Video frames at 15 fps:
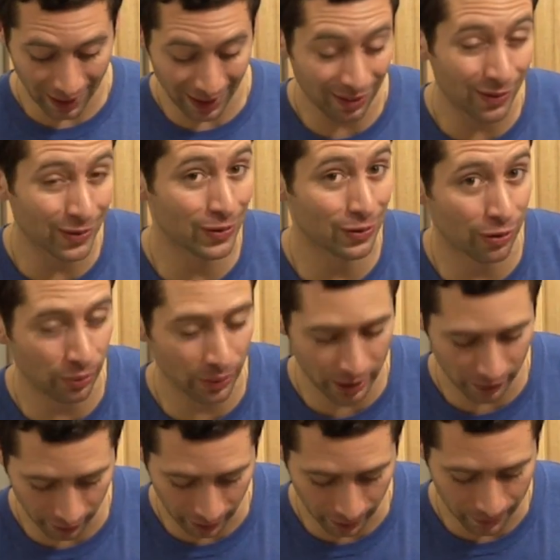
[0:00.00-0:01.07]
And there's
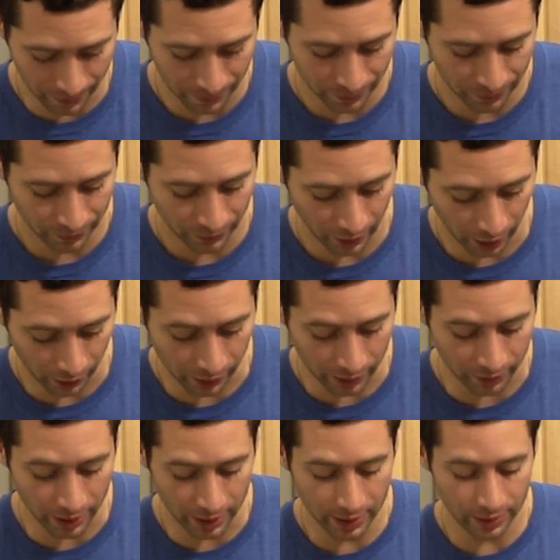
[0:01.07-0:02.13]
3 of them. All
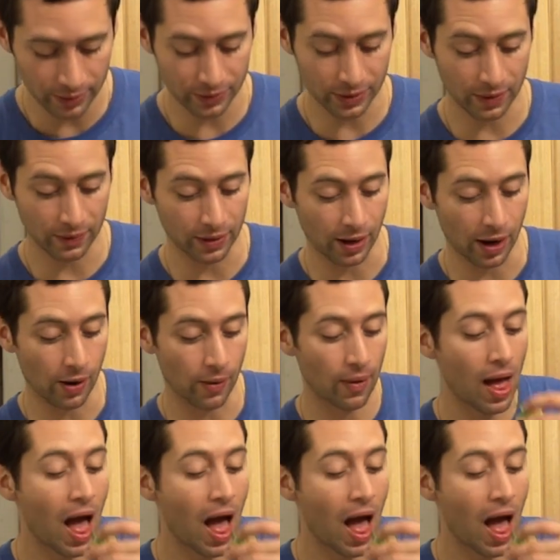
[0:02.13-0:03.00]
right, ready? Let's give it a go.